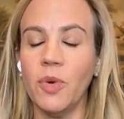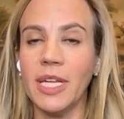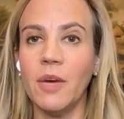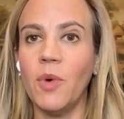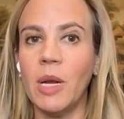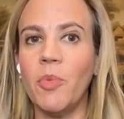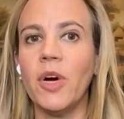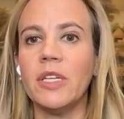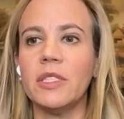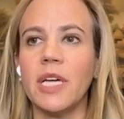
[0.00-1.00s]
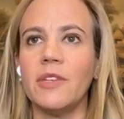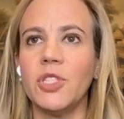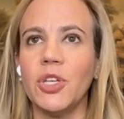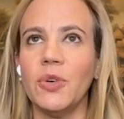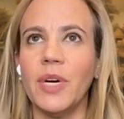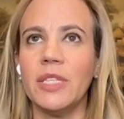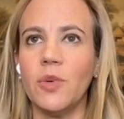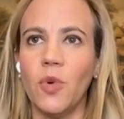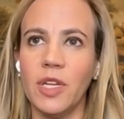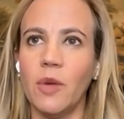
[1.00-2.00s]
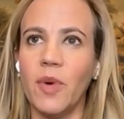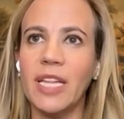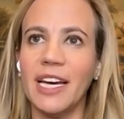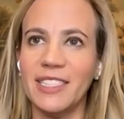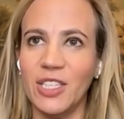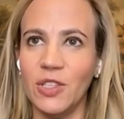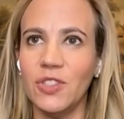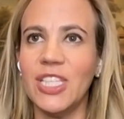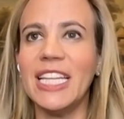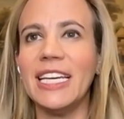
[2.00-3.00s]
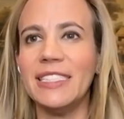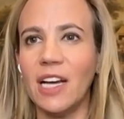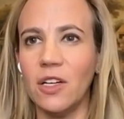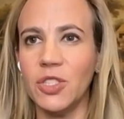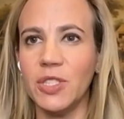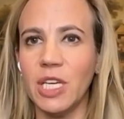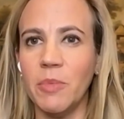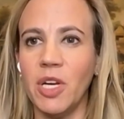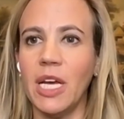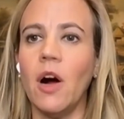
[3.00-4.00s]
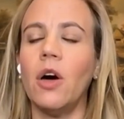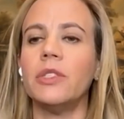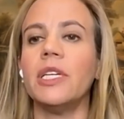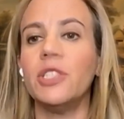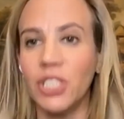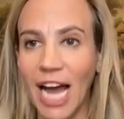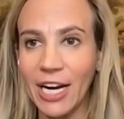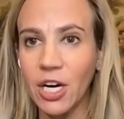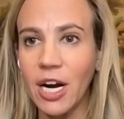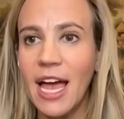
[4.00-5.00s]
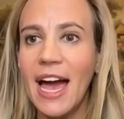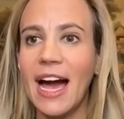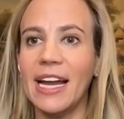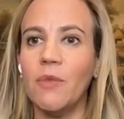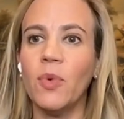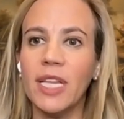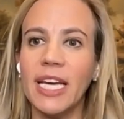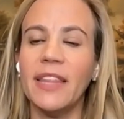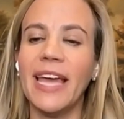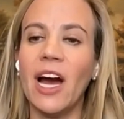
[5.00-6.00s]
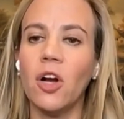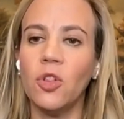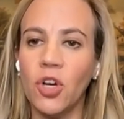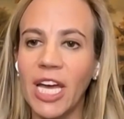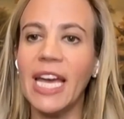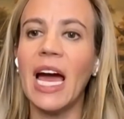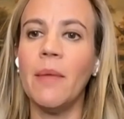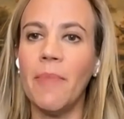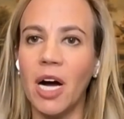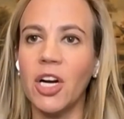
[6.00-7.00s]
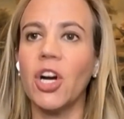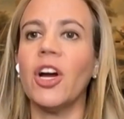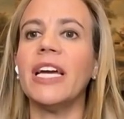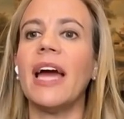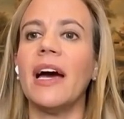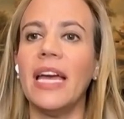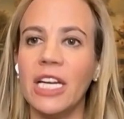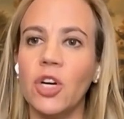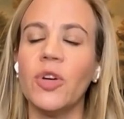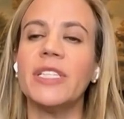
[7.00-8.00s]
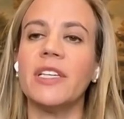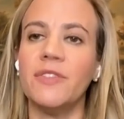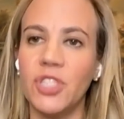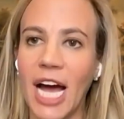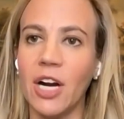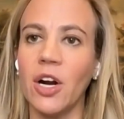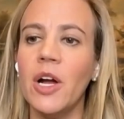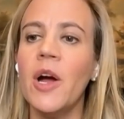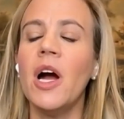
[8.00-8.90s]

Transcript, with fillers: Really, what it boils down to is a word that we like to use in the intelligence community called chatter. And really, they are looking and monitoring increase of chatter.